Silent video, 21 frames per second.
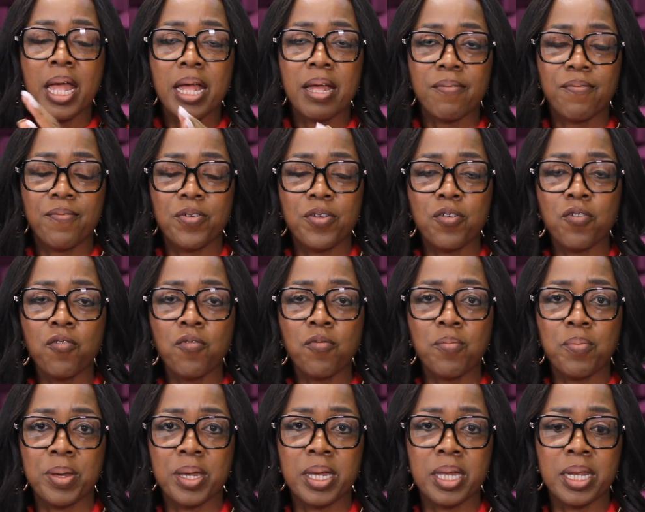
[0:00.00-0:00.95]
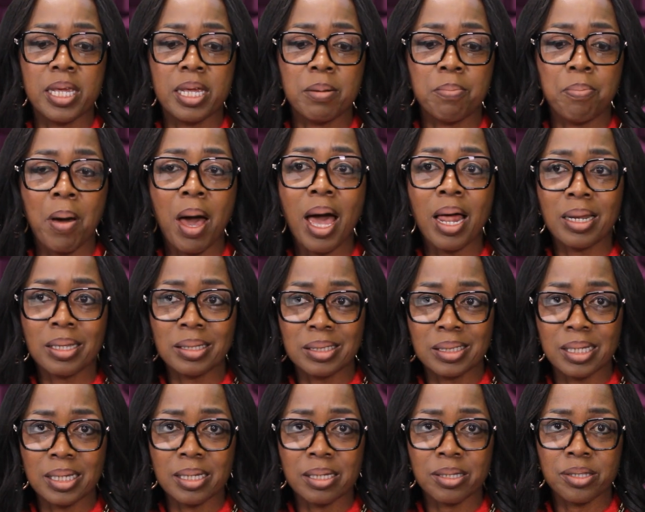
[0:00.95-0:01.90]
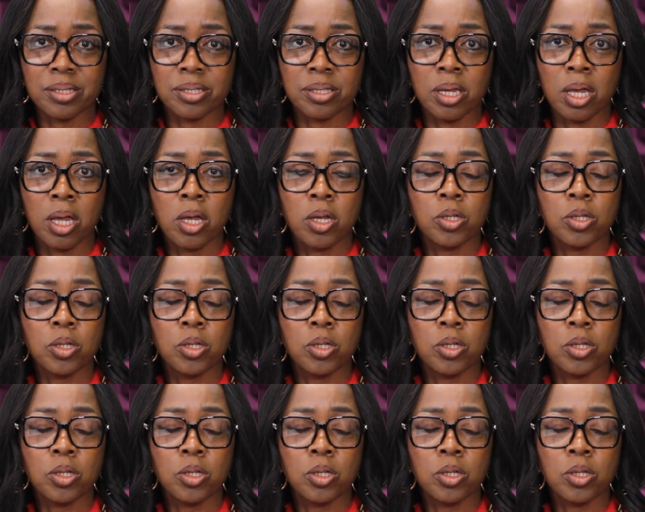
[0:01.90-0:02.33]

If you've been in politics